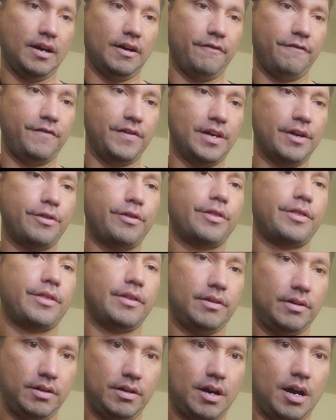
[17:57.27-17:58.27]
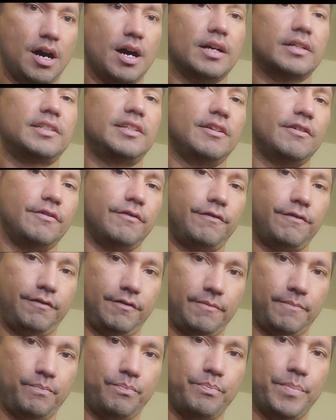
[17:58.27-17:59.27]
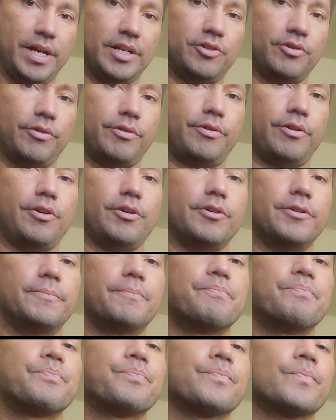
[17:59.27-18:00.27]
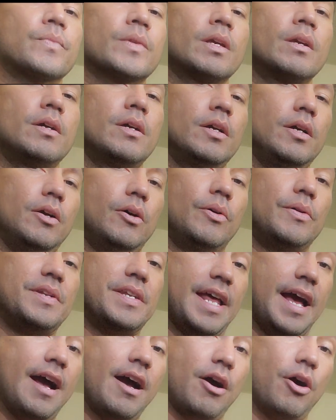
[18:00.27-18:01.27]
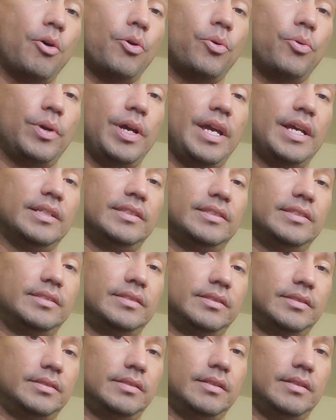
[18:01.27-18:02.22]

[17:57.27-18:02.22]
fifth, octave, major third. Now it's